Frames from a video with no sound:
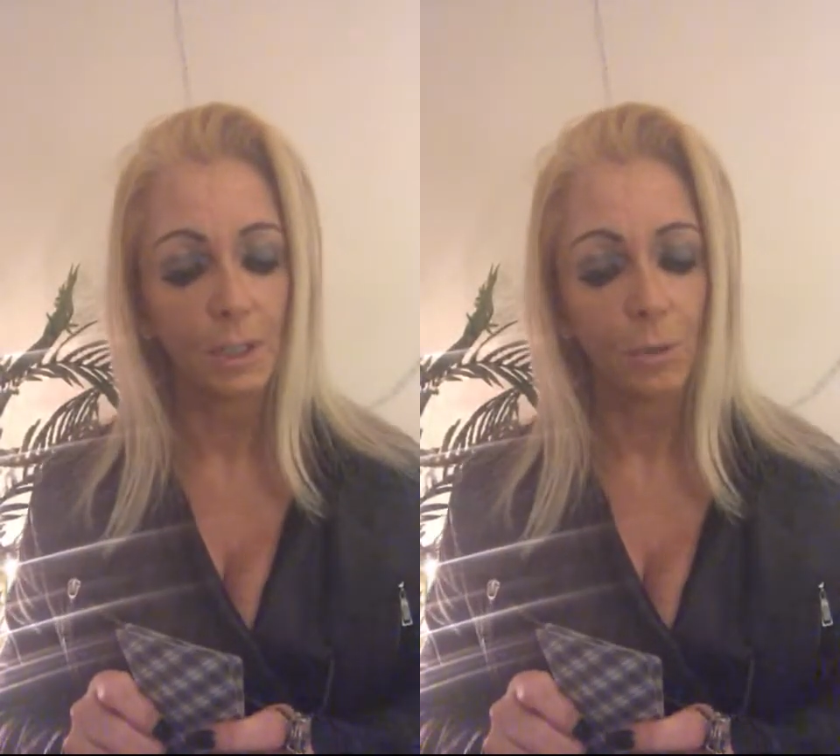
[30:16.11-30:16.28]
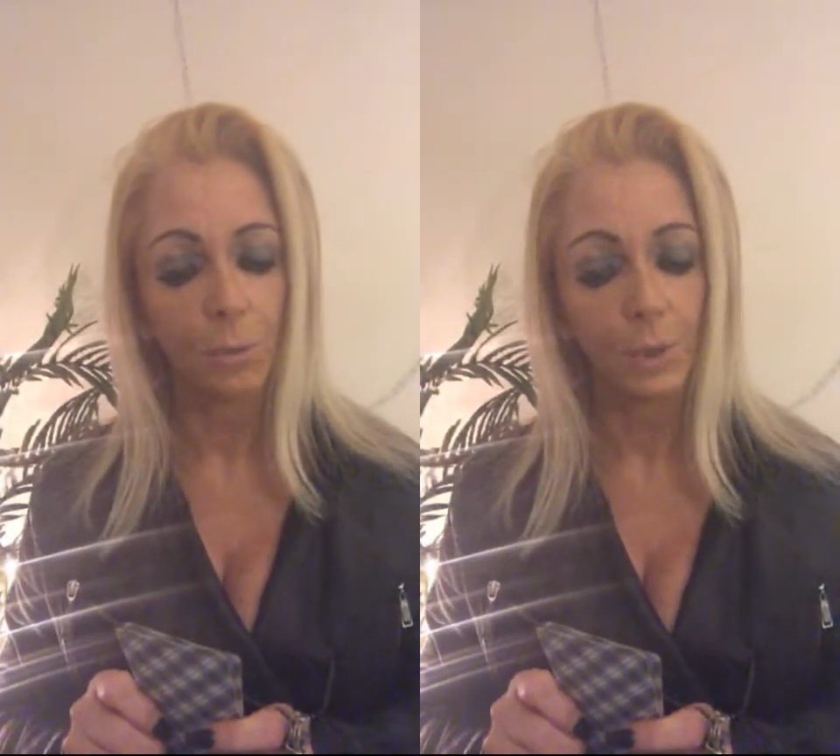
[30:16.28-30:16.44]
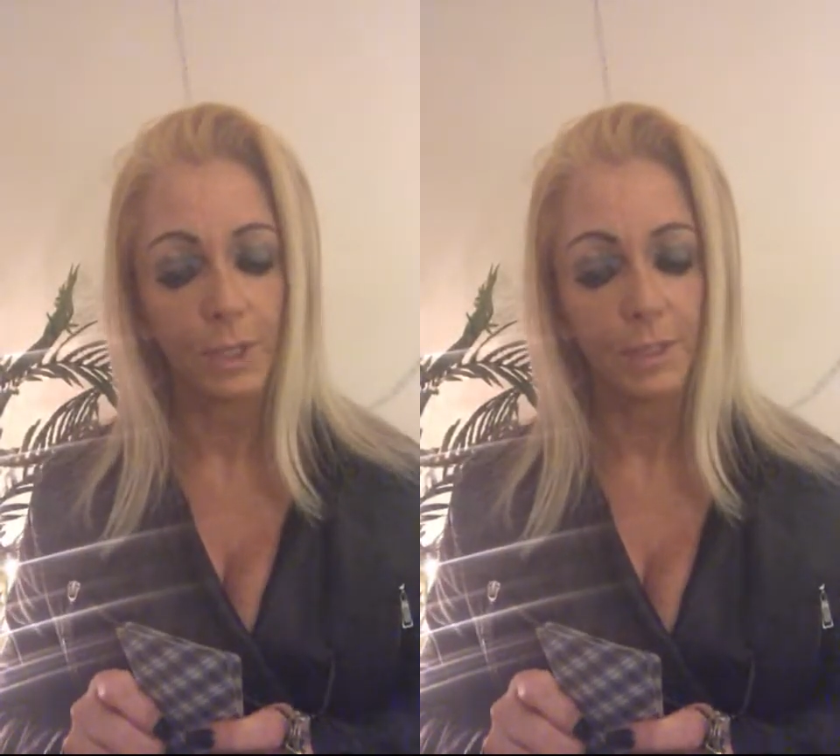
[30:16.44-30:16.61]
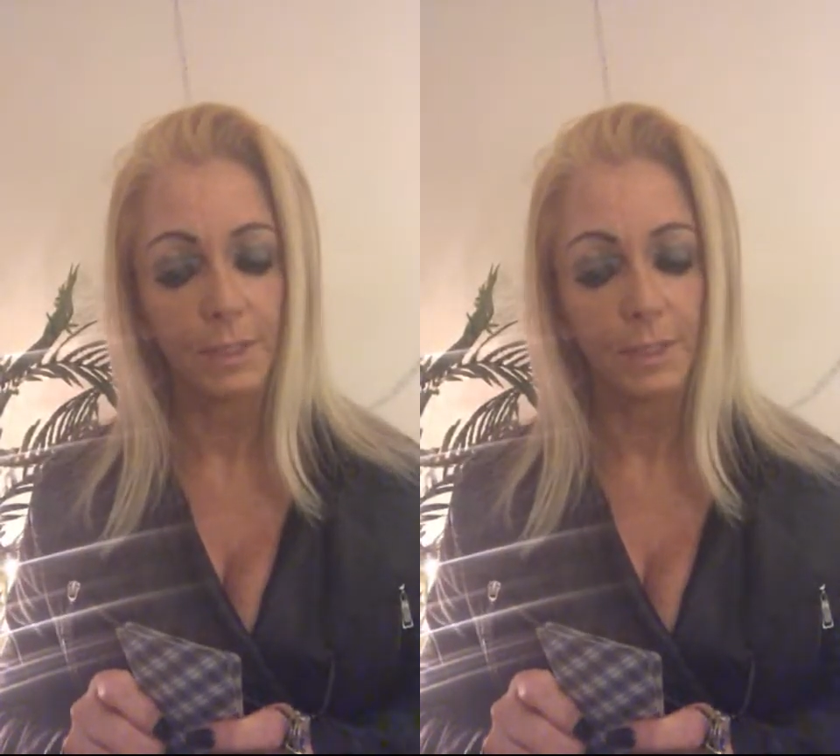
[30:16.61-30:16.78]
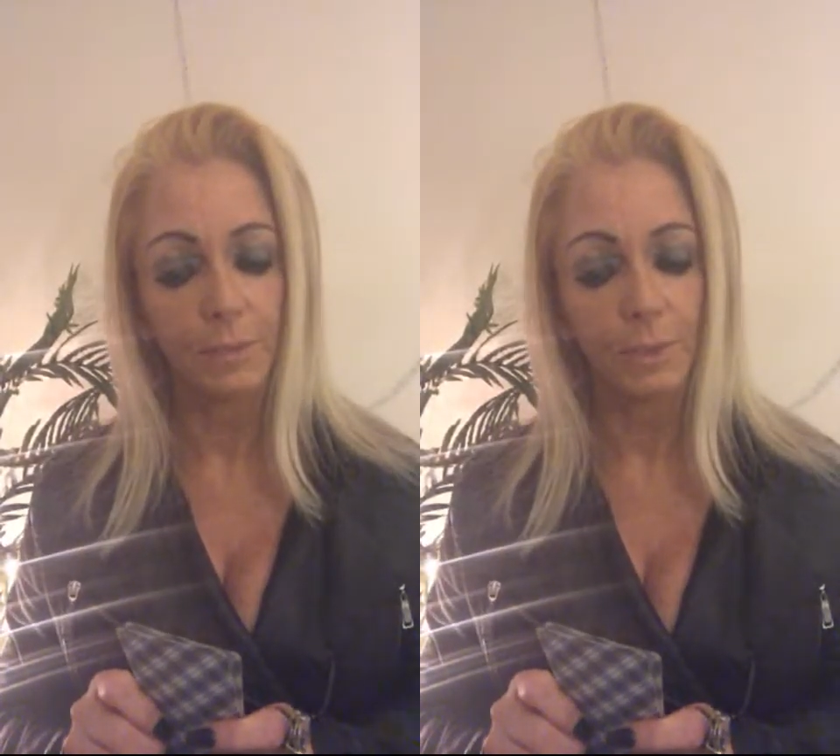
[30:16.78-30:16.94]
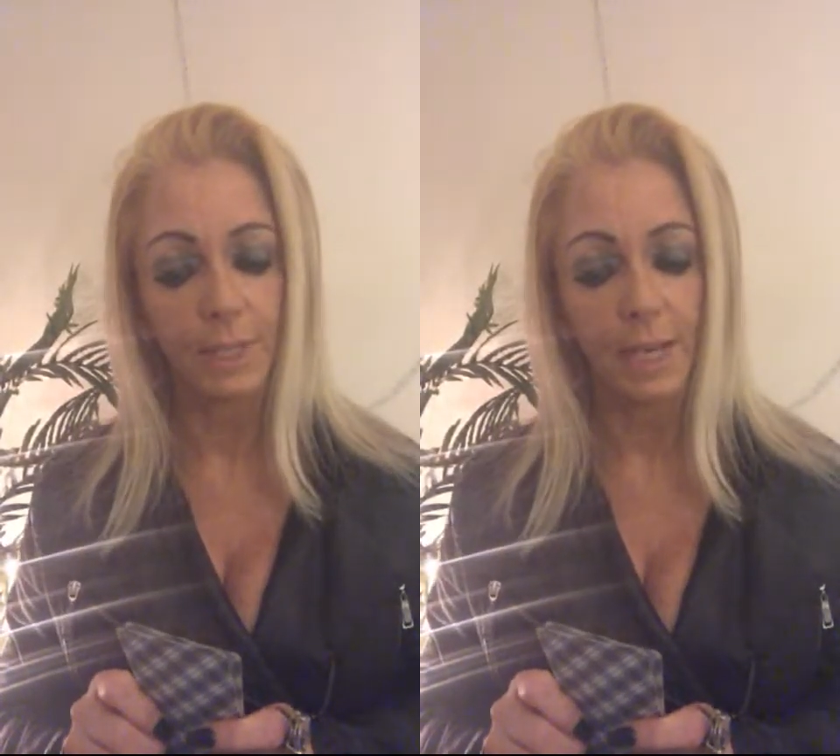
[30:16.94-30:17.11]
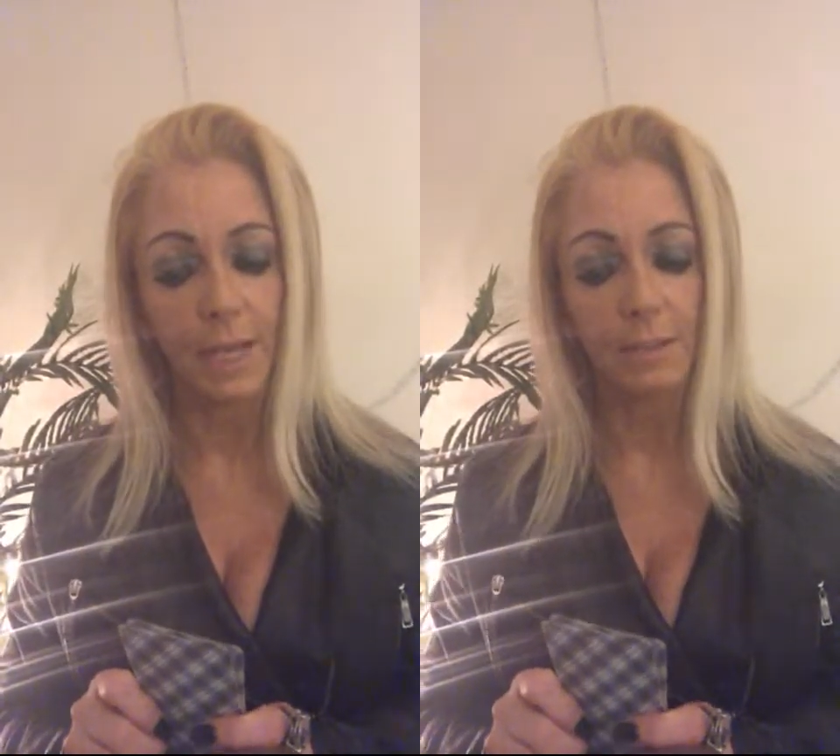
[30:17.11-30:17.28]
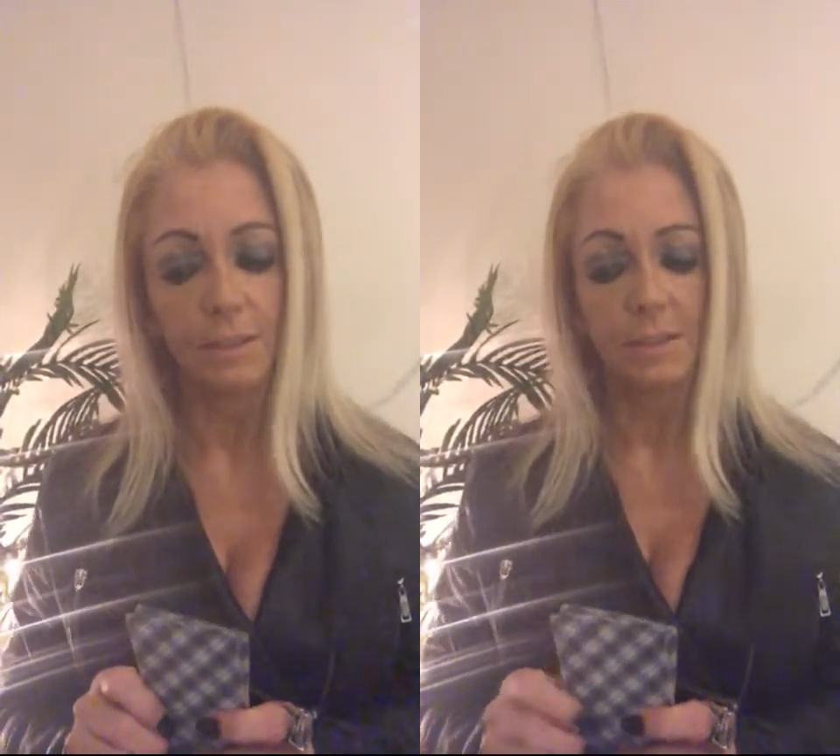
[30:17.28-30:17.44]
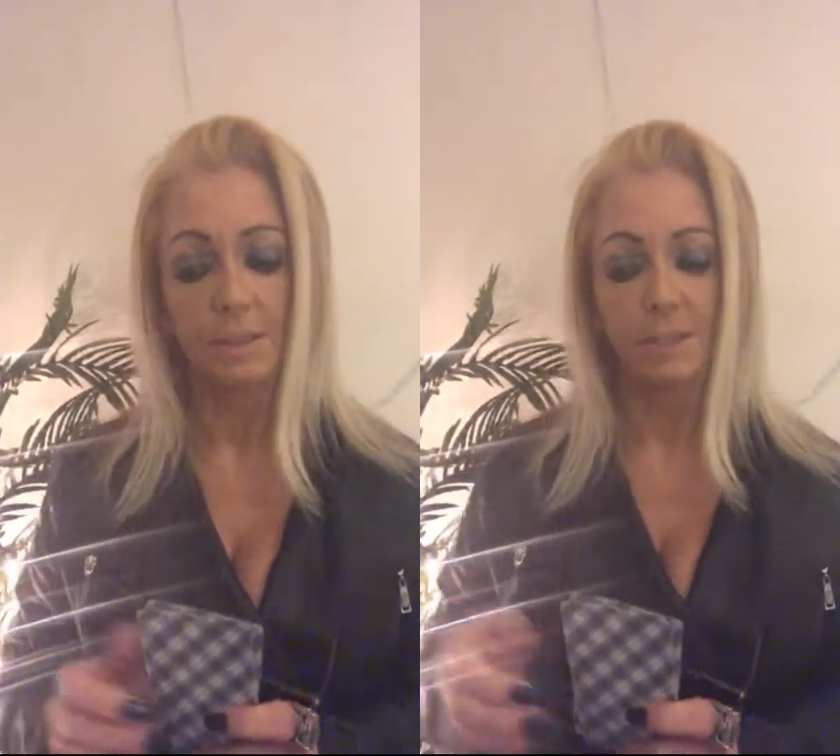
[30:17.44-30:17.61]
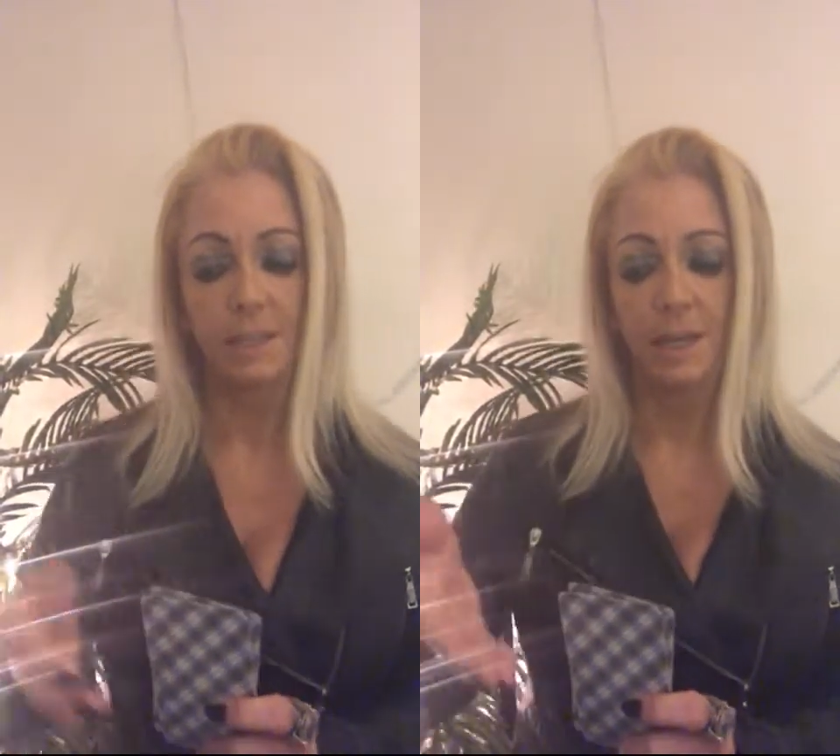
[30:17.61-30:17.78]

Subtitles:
When in reality,